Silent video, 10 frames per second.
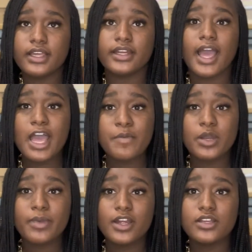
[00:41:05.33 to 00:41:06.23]
Then I'm an
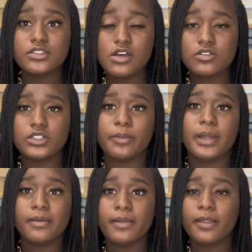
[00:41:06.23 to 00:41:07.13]
American soldier,
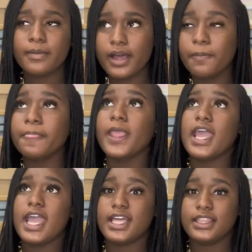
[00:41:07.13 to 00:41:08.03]
blah, blah, blah, blah.
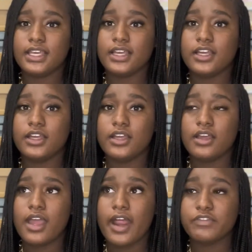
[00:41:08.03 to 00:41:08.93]
And then
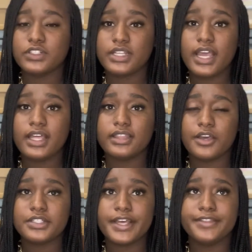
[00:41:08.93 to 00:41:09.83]
after that,
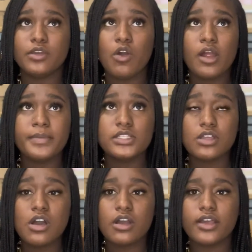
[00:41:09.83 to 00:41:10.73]
they'll say the Army
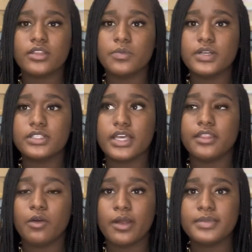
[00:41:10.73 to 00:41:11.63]
song, and then we'll say
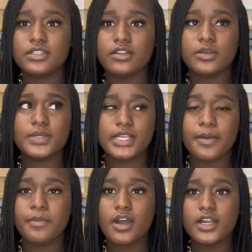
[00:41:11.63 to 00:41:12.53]
the Army song. Then we'll say
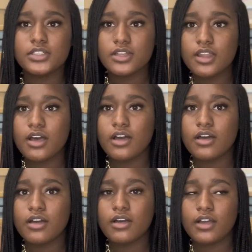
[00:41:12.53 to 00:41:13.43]
march
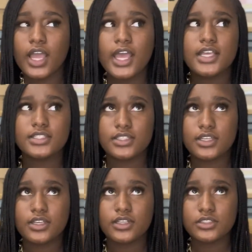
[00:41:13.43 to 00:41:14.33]
along,
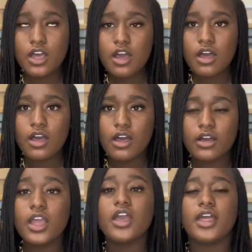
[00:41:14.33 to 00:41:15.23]
sing a
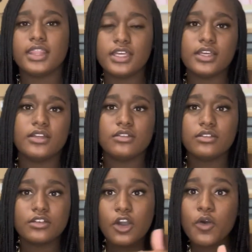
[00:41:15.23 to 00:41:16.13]
song, and
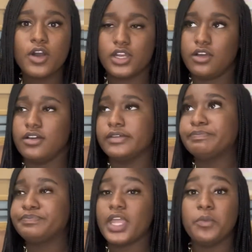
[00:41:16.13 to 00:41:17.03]
then go on and on.
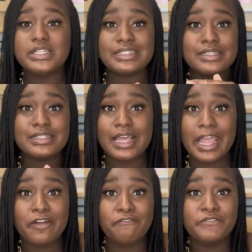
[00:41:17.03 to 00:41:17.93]
And we did this
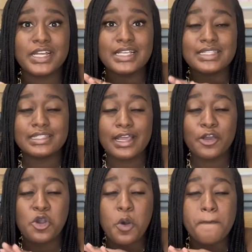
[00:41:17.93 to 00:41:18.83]
every
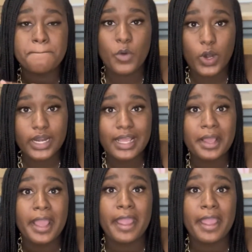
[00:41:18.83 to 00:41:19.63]
single morning.